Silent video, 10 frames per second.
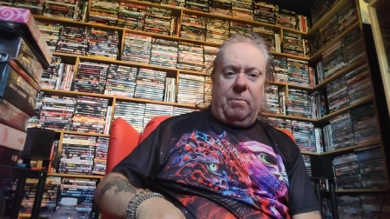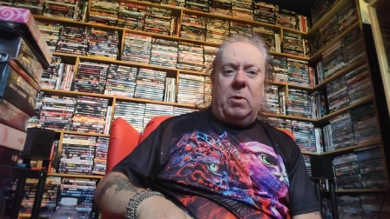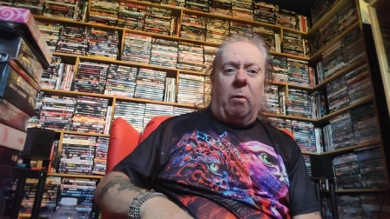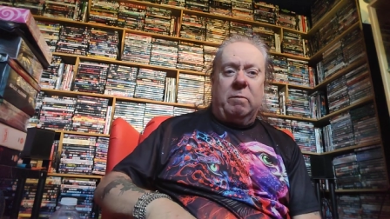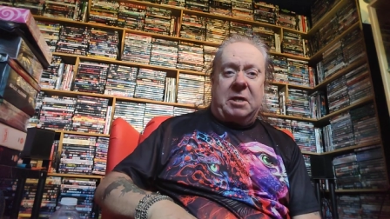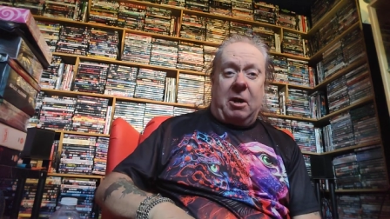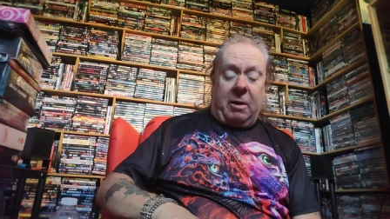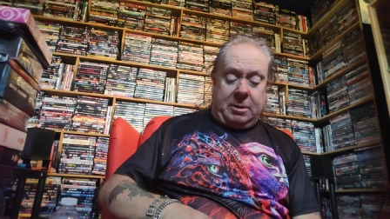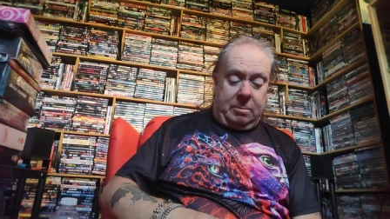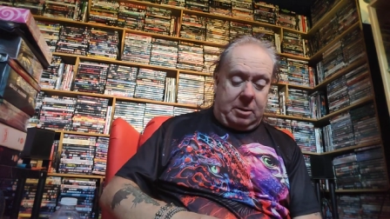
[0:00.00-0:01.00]
novelty
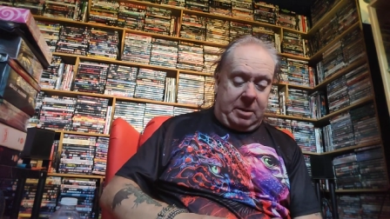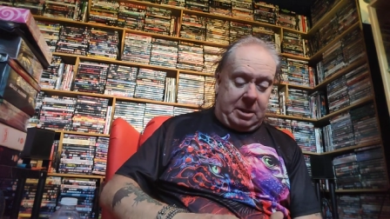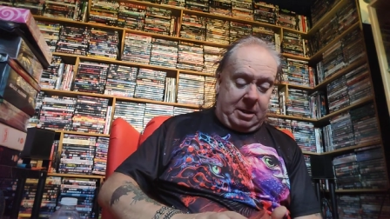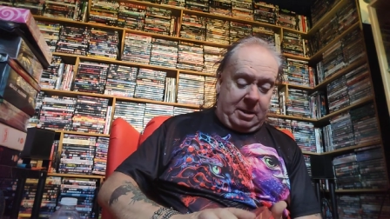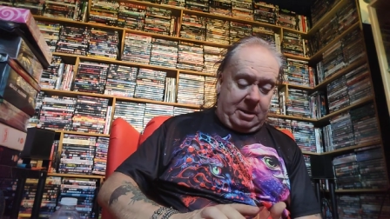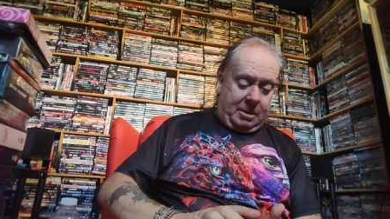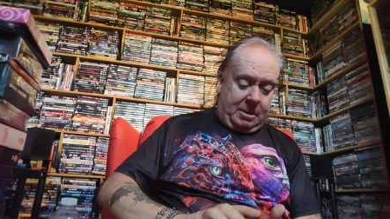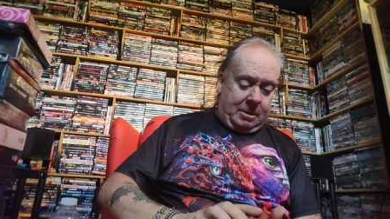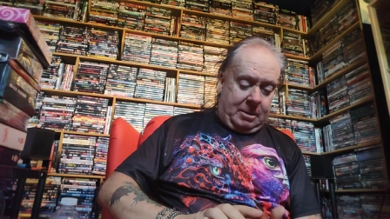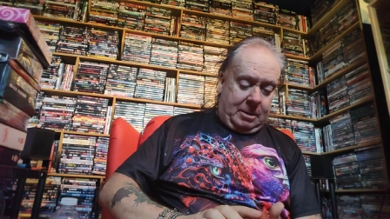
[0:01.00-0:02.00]
item, shall we say.
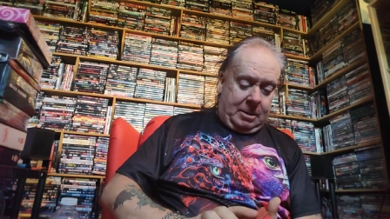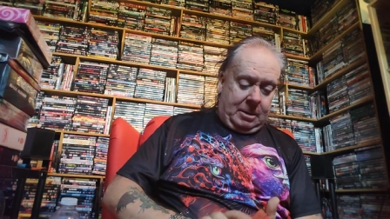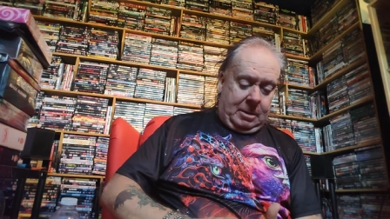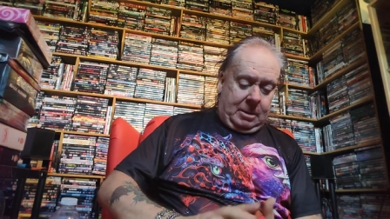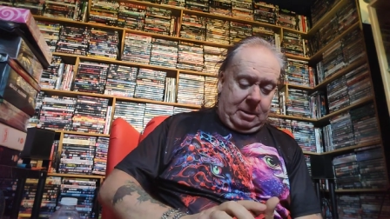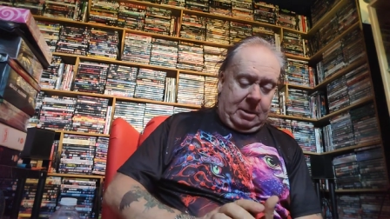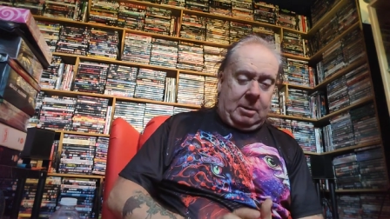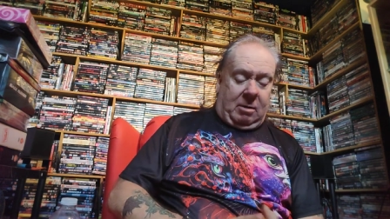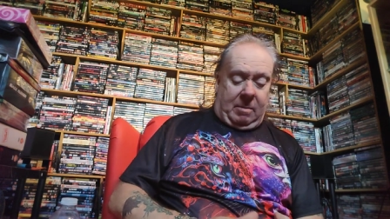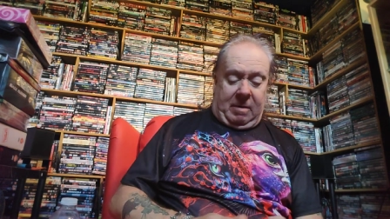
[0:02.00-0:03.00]

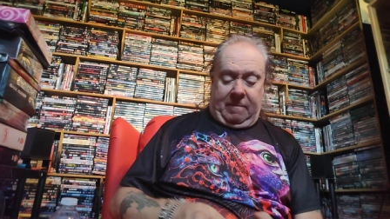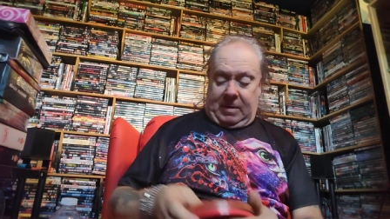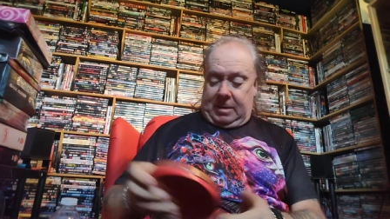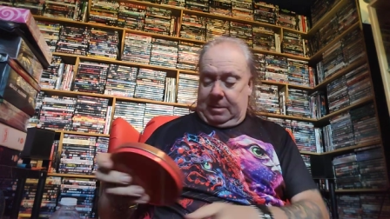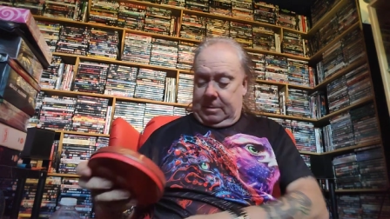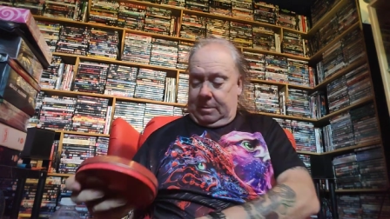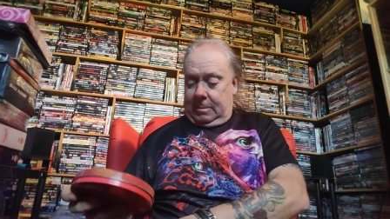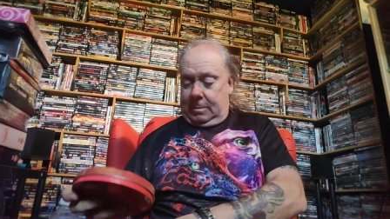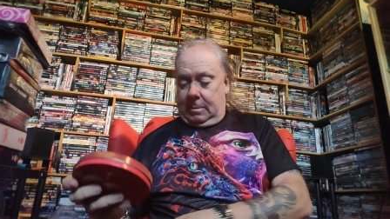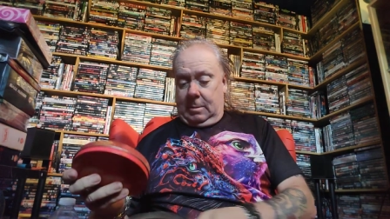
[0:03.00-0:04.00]
Quite a bit of fun.
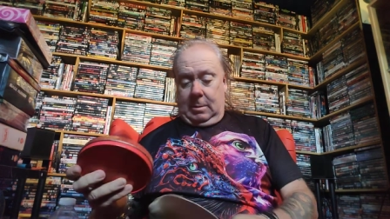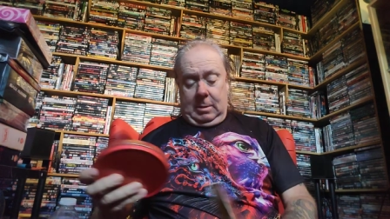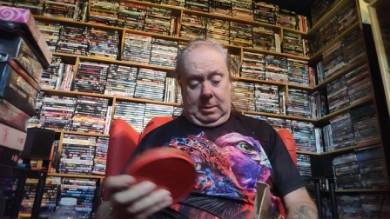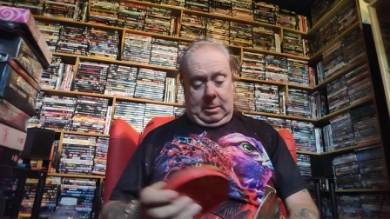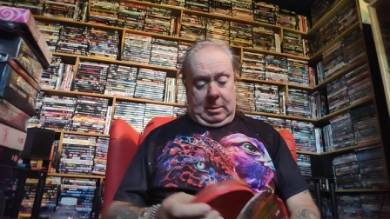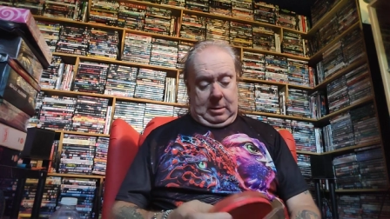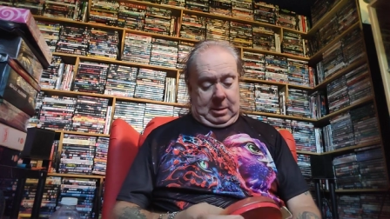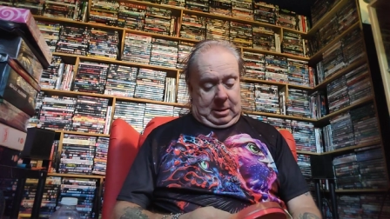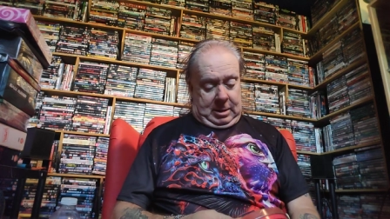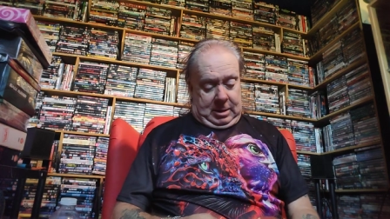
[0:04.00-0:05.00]

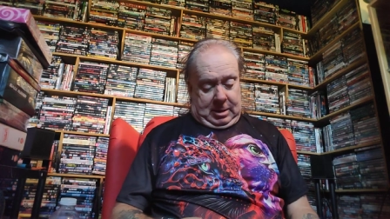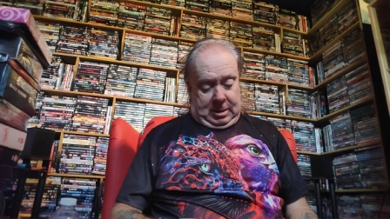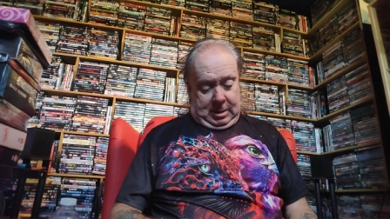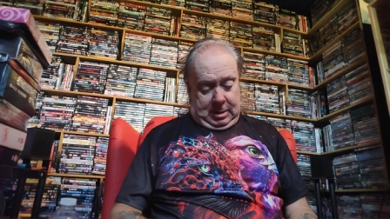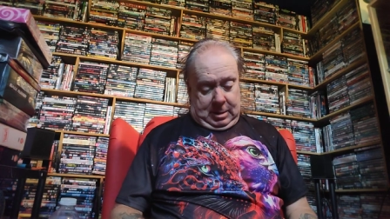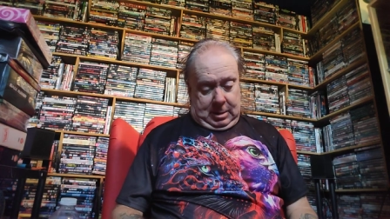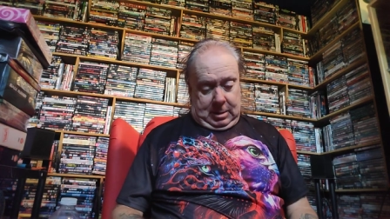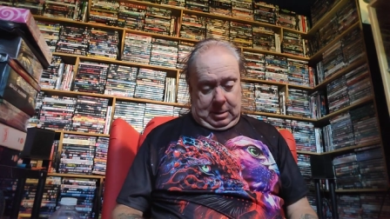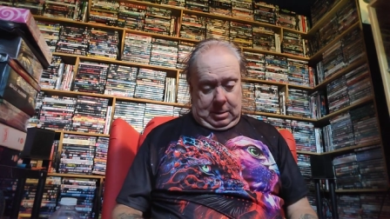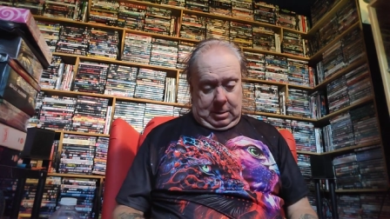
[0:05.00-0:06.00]
That's the
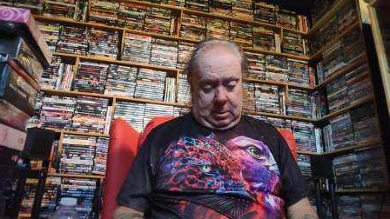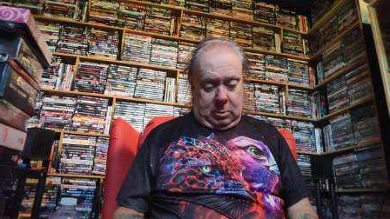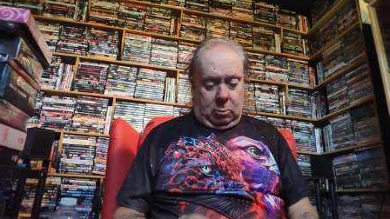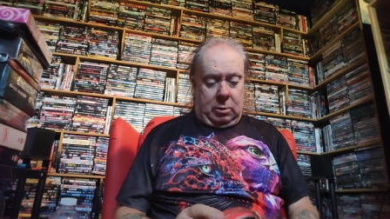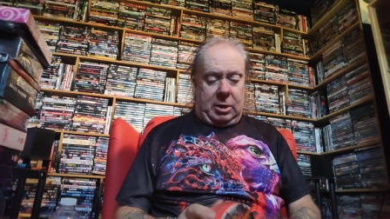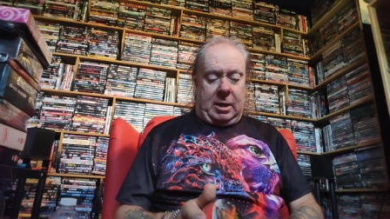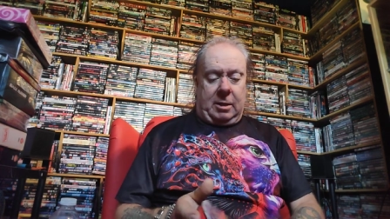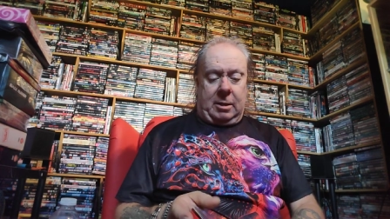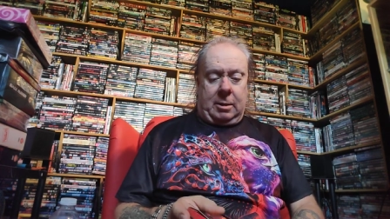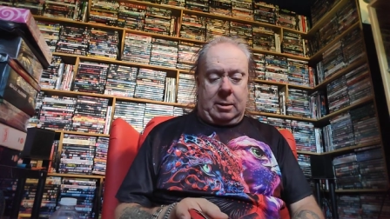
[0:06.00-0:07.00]

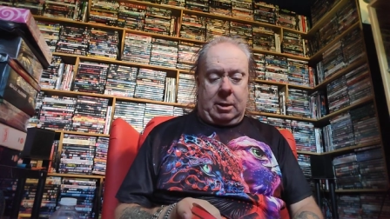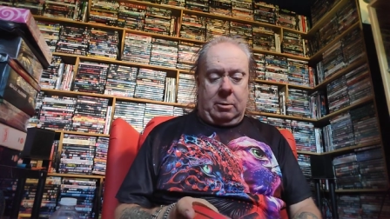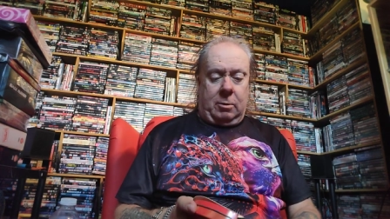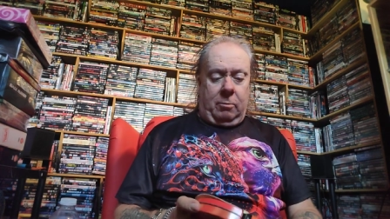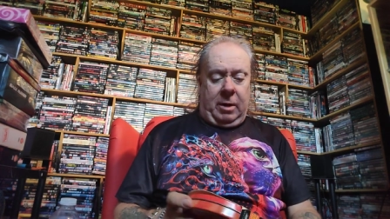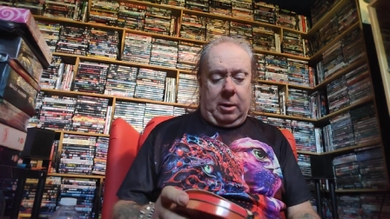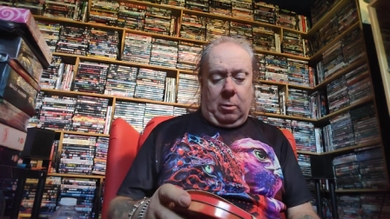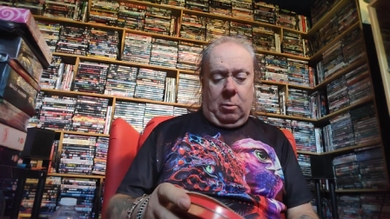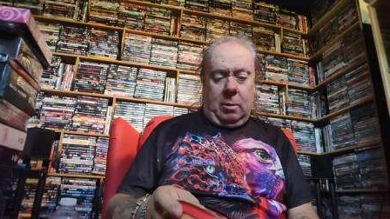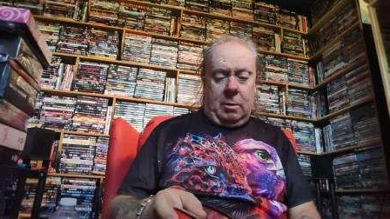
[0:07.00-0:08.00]
Schwarzenegger Total
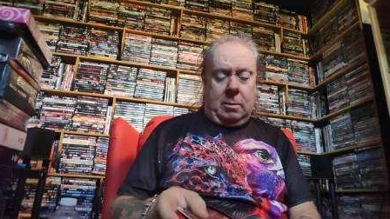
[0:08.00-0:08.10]
Recall